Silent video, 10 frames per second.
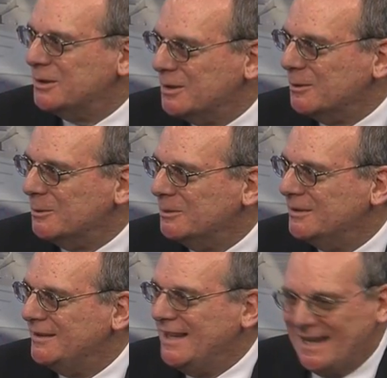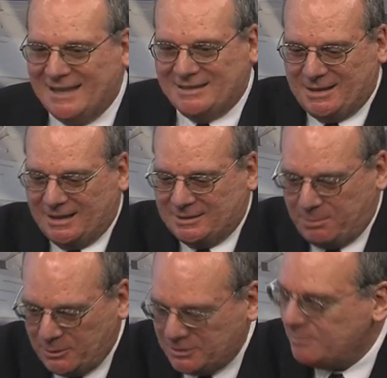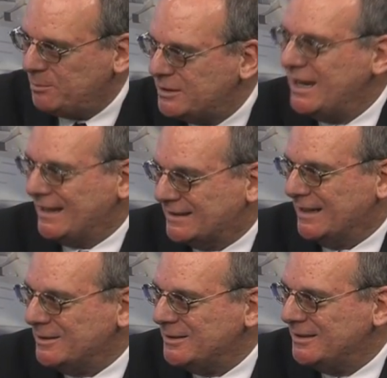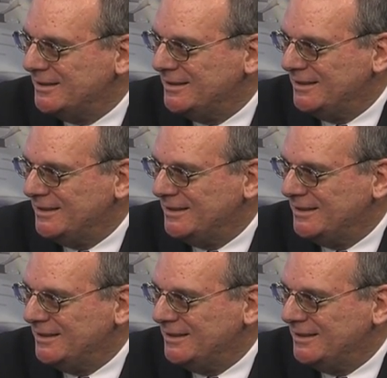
to do? It's, it's supposed to protect us,